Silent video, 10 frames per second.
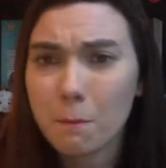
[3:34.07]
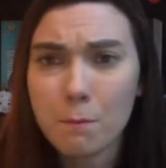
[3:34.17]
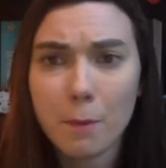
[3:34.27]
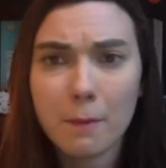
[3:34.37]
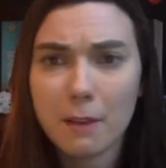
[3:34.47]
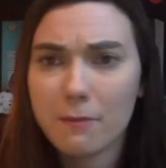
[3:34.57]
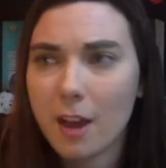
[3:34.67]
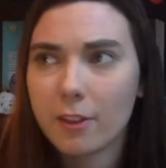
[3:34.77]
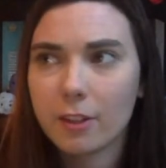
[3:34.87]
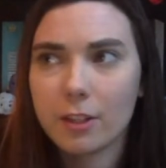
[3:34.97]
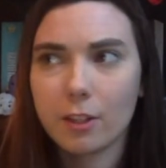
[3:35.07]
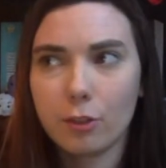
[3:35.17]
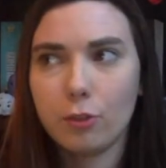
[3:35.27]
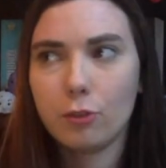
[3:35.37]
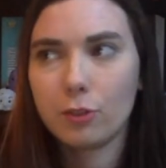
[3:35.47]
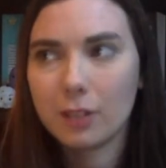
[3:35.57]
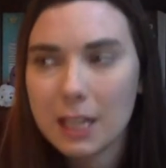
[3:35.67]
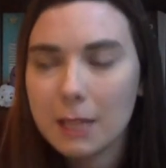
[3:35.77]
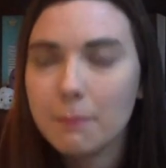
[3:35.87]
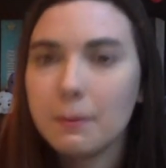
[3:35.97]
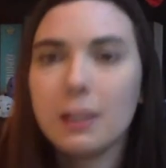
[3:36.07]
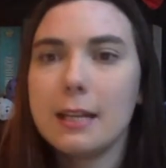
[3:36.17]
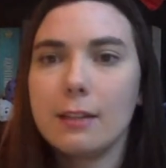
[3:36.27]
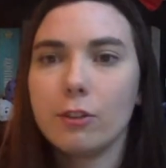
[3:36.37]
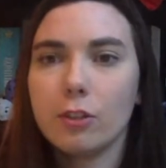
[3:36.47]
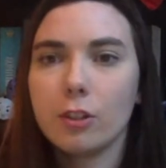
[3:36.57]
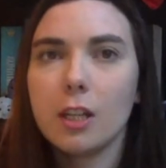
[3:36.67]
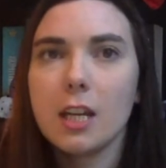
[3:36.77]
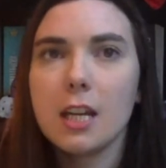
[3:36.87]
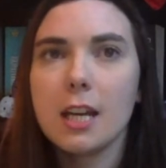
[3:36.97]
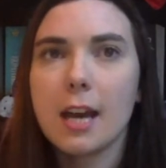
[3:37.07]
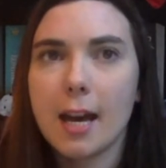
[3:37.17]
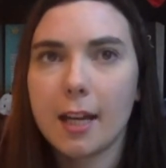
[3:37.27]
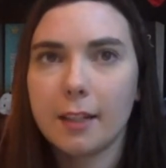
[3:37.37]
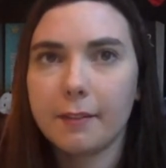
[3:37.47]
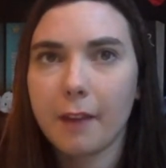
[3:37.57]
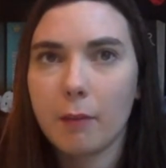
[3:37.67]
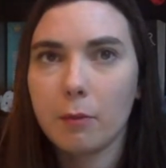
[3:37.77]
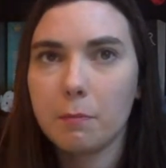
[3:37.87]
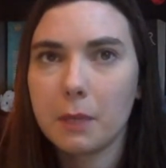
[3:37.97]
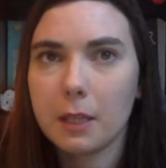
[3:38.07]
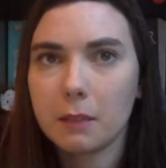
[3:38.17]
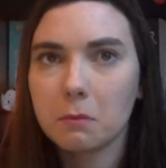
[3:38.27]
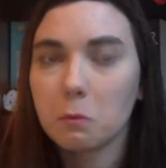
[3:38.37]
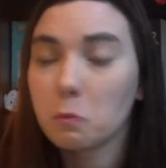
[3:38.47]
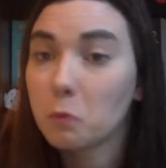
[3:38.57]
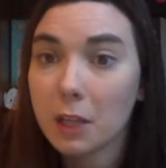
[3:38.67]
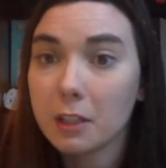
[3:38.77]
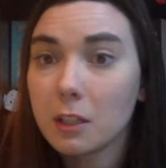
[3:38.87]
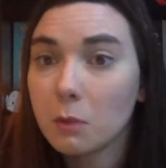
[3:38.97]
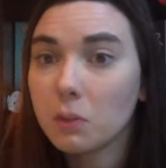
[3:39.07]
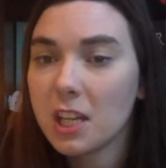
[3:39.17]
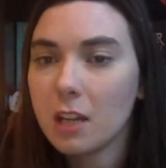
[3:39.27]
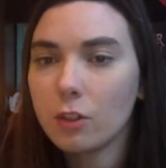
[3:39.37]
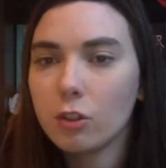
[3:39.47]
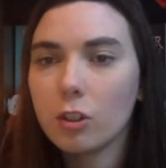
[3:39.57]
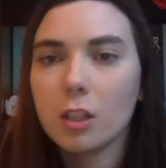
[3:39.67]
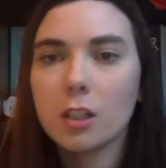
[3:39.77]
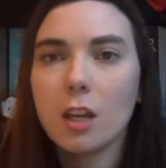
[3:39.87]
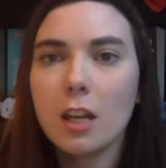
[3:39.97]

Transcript: but my father is extremely into it and I would be relatively into it